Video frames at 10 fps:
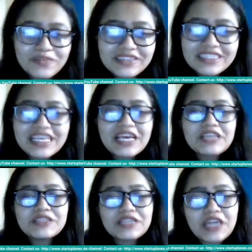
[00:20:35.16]
much.
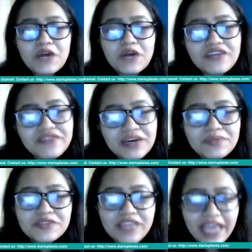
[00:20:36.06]
So now we have
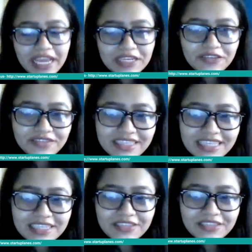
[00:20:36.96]
come to the end of this
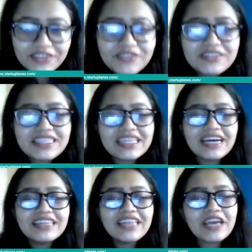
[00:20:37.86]
interview.
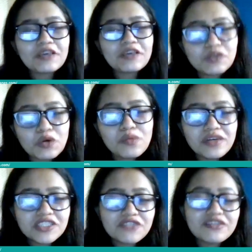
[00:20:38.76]
Sidharth, thank you so
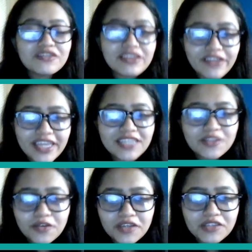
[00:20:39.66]
much. It was great
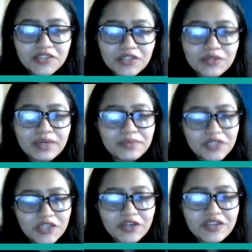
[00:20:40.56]
talking to you. I'm
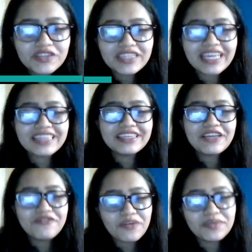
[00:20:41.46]
sure that the
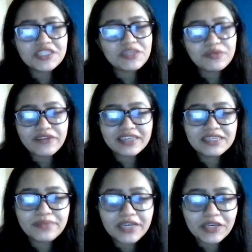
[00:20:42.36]
information
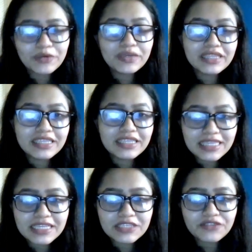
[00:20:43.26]
provided by you in this
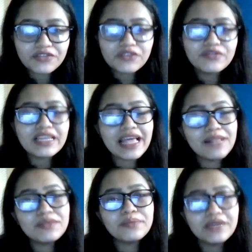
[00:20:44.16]
interview will
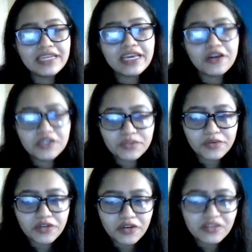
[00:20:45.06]
help the budding
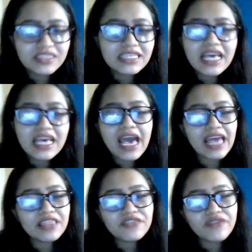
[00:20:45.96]
entrepreneurs
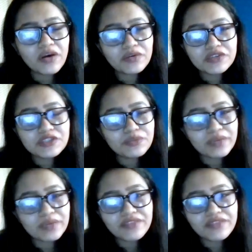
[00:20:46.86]
and the founders to
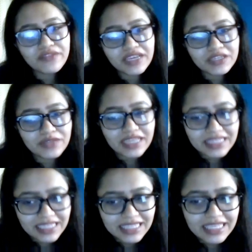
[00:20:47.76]
pave their way to their
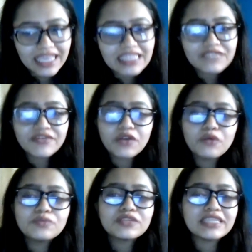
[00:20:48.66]
success. We
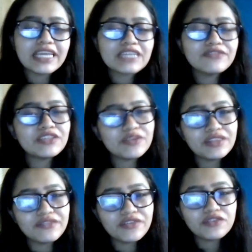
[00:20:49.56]
hope to connect with you
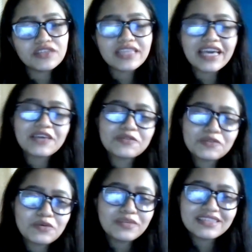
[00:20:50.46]
in the future. Thank you
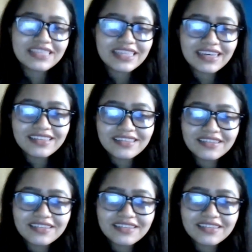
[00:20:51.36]
so much, Sidharth.